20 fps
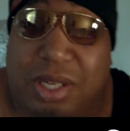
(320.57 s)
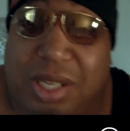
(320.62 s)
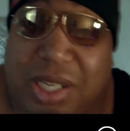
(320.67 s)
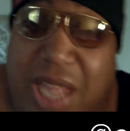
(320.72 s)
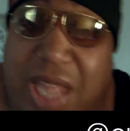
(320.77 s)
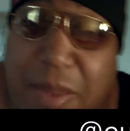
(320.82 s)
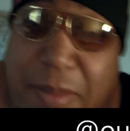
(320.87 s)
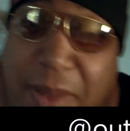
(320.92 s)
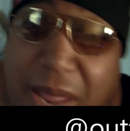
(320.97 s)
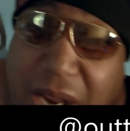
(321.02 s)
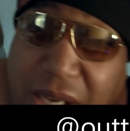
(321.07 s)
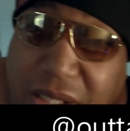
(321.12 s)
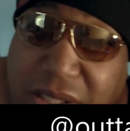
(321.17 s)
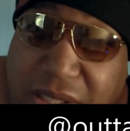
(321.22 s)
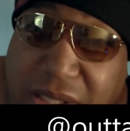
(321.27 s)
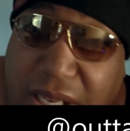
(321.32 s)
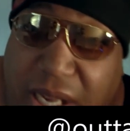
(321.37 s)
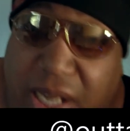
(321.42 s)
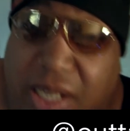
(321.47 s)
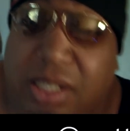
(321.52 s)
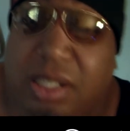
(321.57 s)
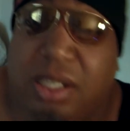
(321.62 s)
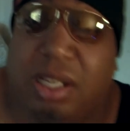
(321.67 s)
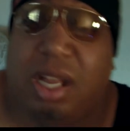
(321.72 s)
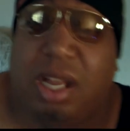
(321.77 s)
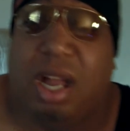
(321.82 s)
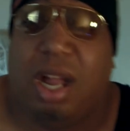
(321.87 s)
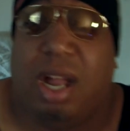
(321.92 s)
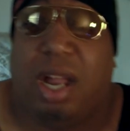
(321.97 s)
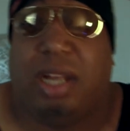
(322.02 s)
the damn marriage thing.
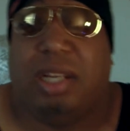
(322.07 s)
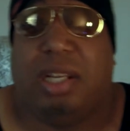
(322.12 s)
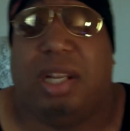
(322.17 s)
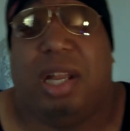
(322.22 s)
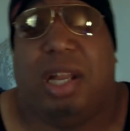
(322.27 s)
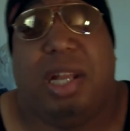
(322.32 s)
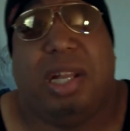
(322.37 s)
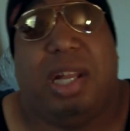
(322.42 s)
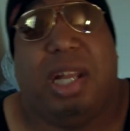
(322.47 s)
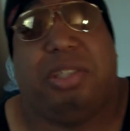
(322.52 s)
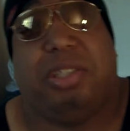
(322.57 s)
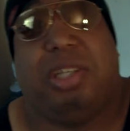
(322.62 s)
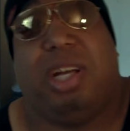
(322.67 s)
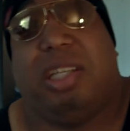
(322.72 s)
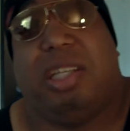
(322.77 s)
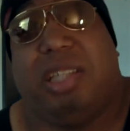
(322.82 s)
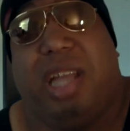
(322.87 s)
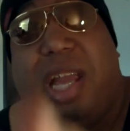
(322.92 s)
All right, catch you guys